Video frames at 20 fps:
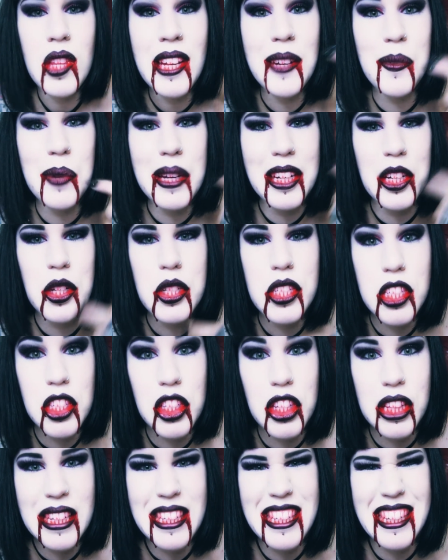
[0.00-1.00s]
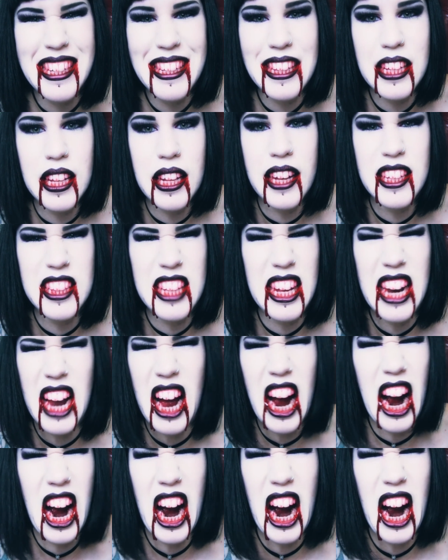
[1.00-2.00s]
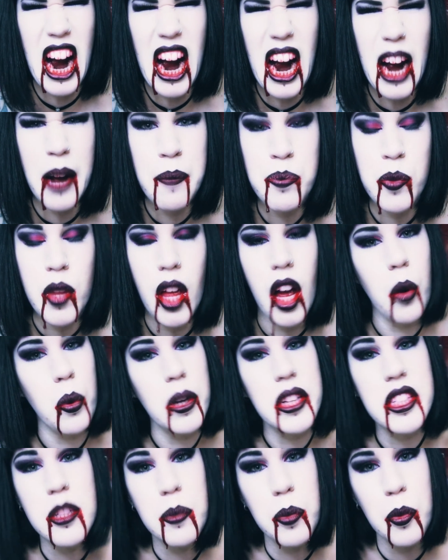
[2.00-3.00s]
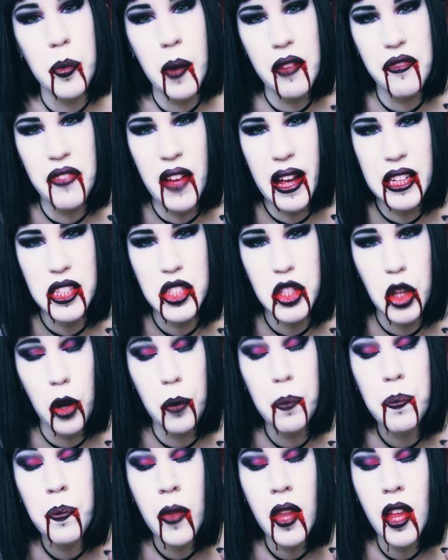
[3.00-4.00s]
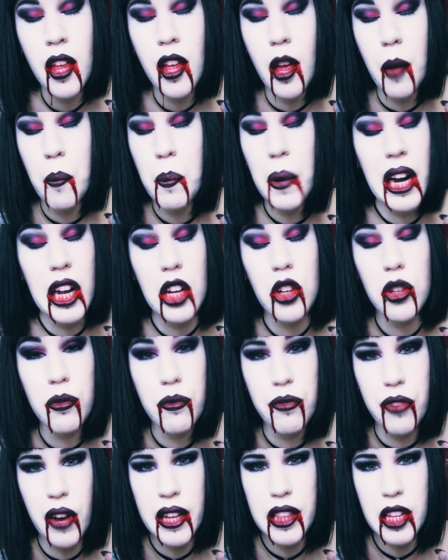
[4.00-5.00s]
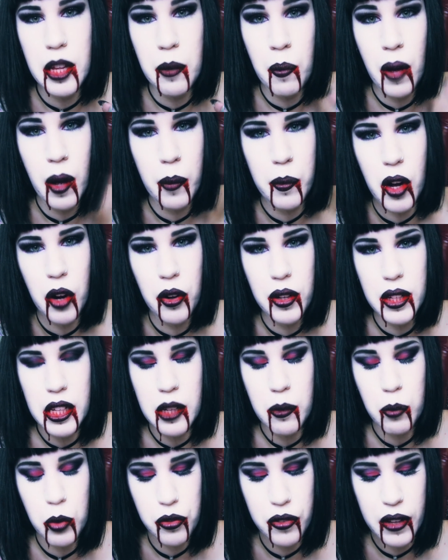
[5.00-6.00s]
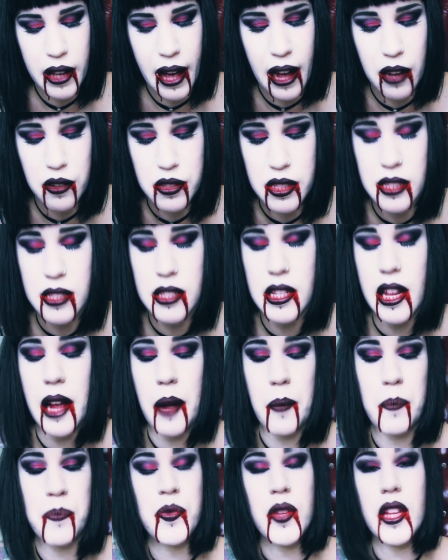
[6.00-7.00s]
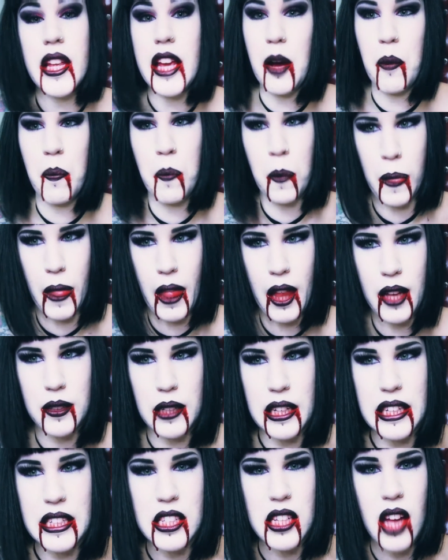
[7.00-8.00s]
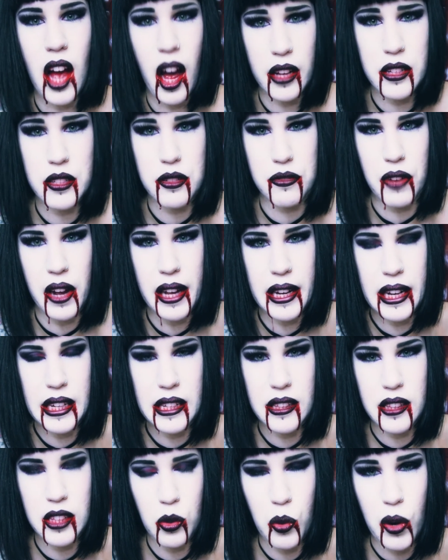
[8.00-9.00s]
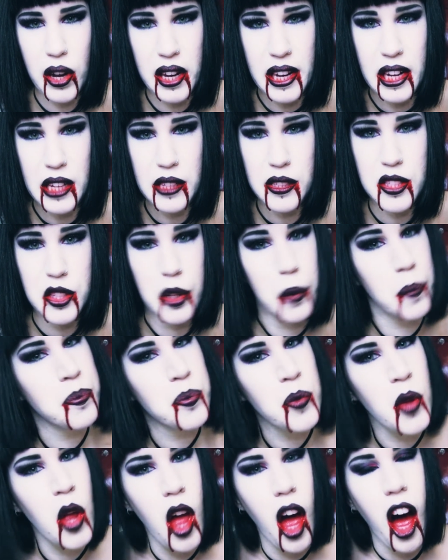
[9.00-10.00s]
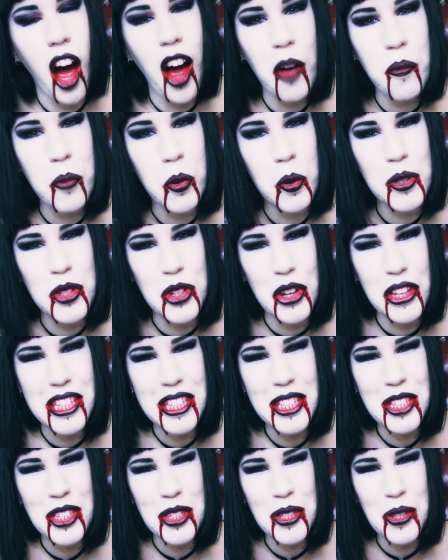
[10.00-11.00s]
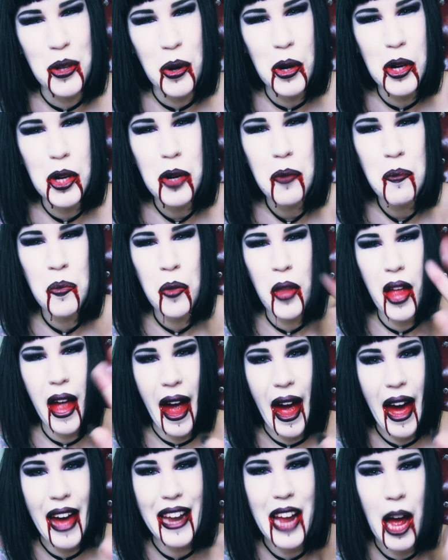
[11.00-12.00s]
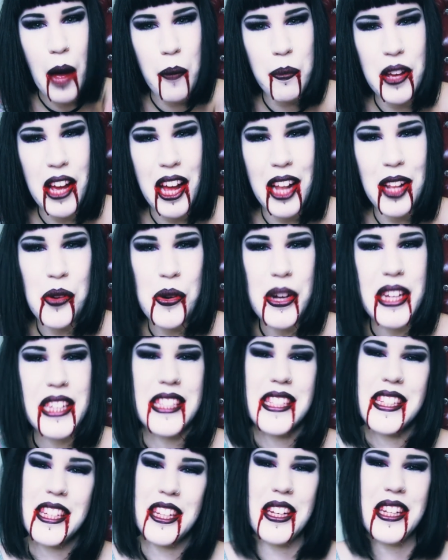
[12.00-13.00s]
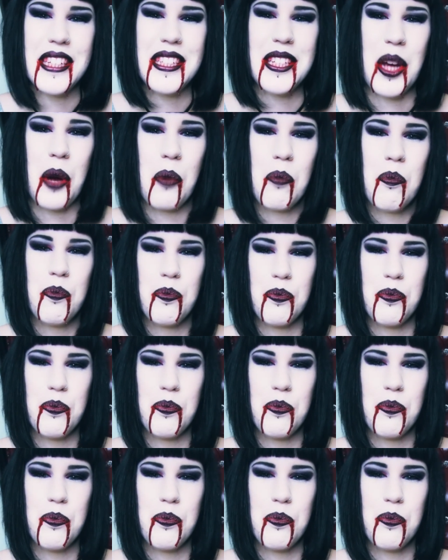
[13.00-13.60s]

When it goes into the teeth, I like that. Ah. I wanted to put my fangs on, but I couldn't find them. I'm currently moving houses and yeah, it's hard to find anything right now. So I hope you enjoyed this tutorial and happy Halloween. See you next time.